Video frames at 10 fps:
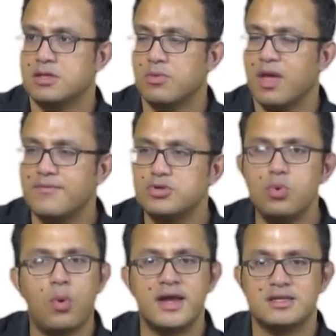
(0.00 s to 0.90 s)
So we have
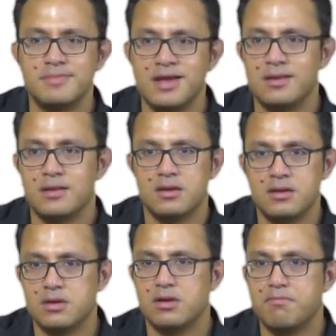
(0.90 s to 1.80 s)
two white men,
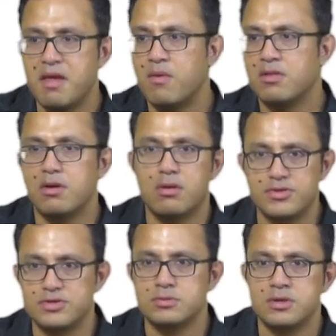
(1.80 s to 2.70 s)
you know, comparing the
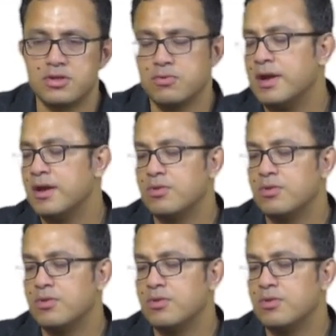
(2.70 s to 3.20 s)
horror stories over here.